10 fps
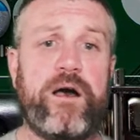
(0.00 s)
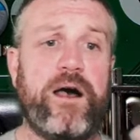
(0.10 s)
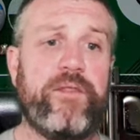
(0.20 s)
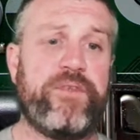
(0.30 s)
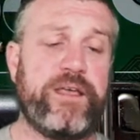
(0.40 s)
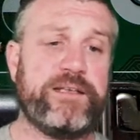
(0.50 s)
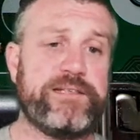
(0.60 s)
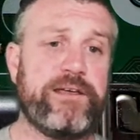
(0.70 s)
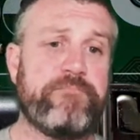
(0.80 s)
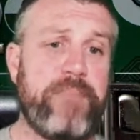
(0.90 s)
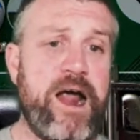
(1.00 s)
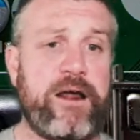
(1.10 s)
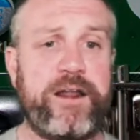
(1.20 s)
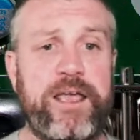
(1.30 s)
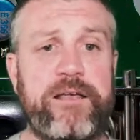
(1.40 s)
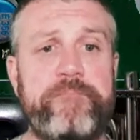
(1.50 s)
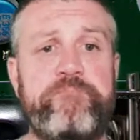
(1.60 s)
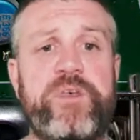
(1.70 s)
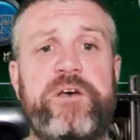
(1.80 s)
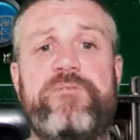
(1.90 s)
on things like marketing,
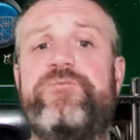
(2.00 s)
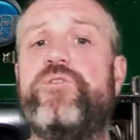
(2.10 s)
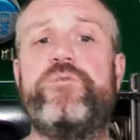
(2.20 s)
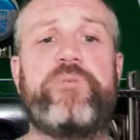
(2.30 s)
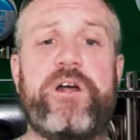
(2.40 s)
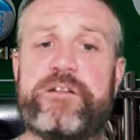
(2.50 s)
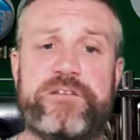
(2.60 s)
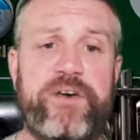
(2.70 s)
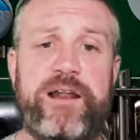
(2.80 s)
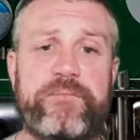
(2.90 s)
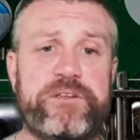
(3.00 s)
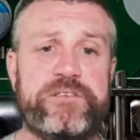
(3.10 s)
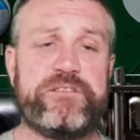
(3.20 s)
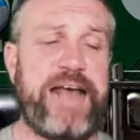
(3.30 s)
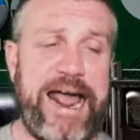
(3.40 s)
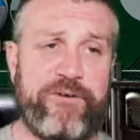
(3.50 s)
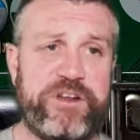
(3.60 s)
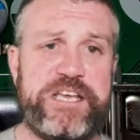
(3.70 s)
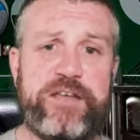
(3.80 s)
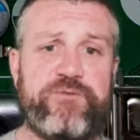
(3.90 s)
food product development,
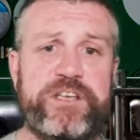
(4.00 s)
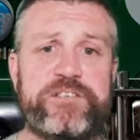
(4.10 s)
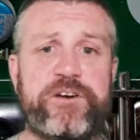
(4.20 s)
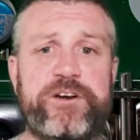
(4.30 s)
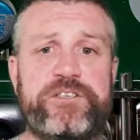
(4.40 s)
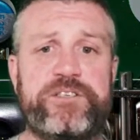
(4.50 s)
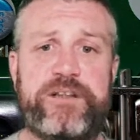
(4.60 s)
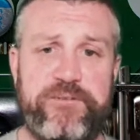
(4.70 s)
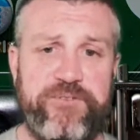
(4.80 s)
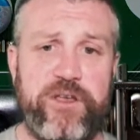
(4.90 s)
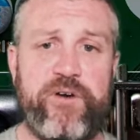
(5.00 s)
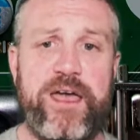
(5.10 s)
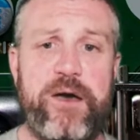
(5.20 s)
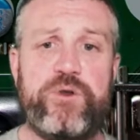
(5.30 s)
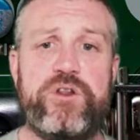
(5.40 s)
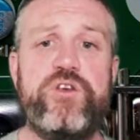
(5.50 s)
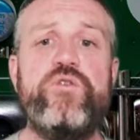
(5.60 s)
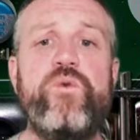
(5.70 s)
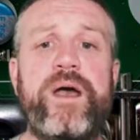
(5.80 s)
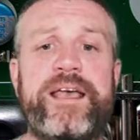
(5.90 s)
agri-tech research, and figuring out new
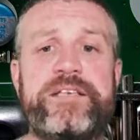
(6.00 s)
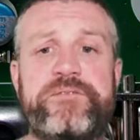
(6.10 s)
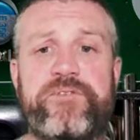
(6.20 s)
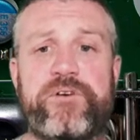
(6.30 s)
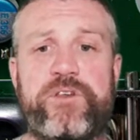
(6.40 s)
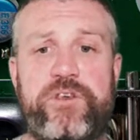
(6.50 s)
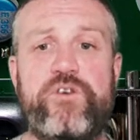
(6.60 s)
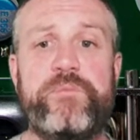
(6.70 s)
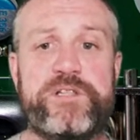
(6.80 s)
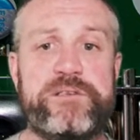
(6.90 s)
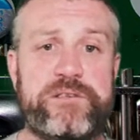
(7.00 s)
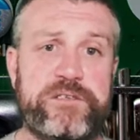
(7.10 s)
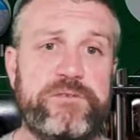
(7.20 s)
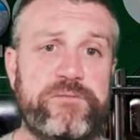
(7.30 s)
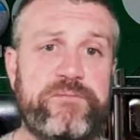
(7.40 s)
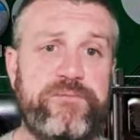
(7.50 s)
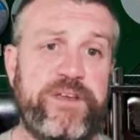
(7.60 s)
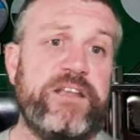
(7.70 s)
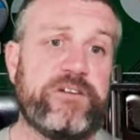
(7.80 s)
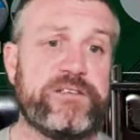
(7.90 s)
ways for humans to
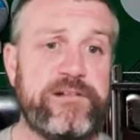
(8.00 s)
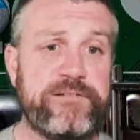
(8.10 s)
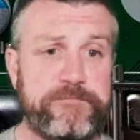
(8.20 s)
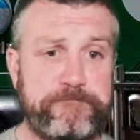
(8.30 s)
feed ourselves.